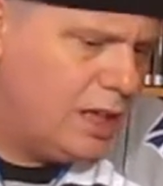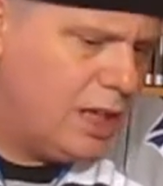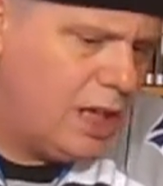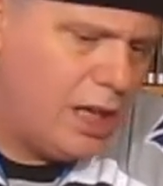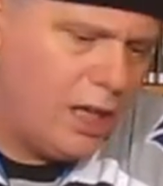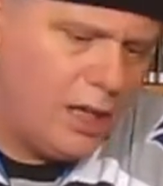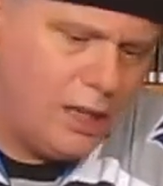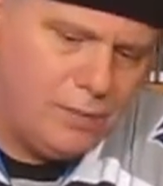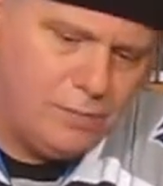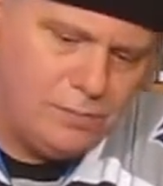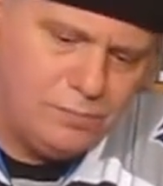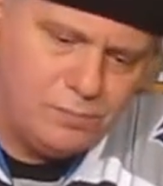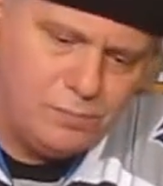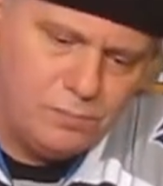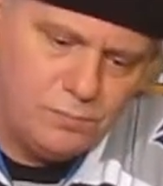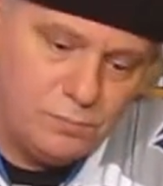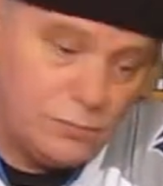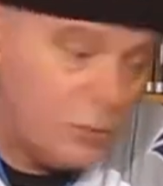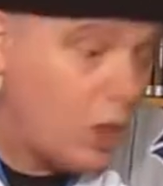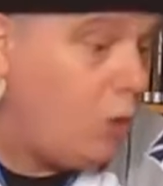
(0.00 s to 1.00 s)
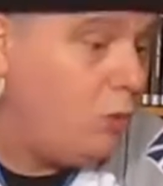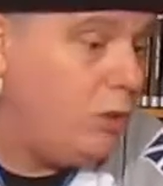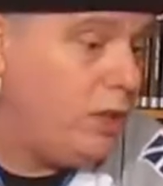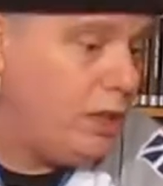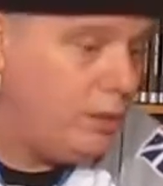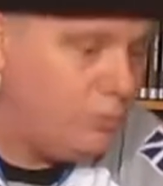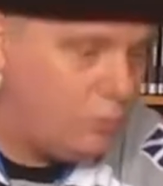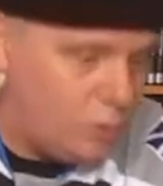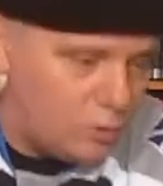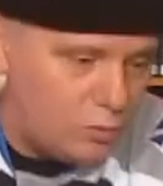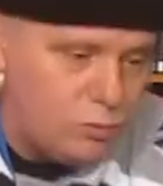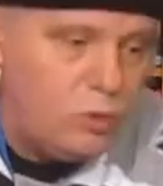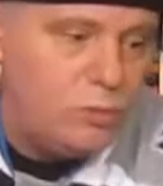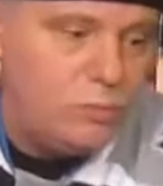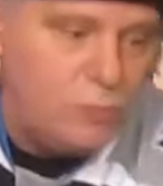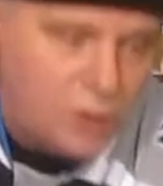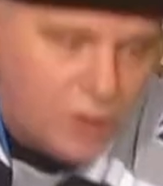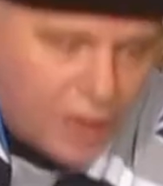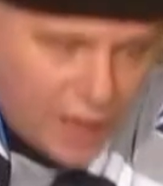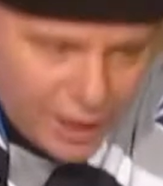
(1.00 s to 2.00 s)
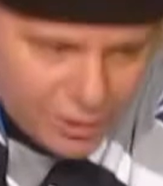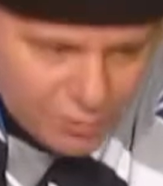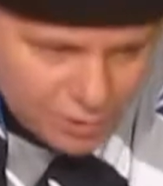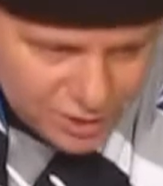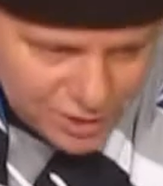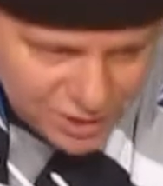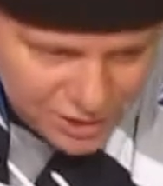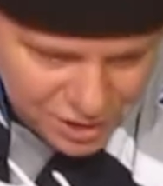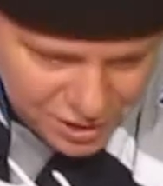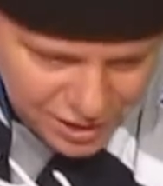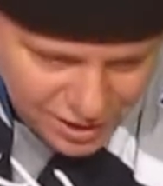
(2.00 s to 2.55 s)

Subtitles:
Oh yeah, one more acquisition.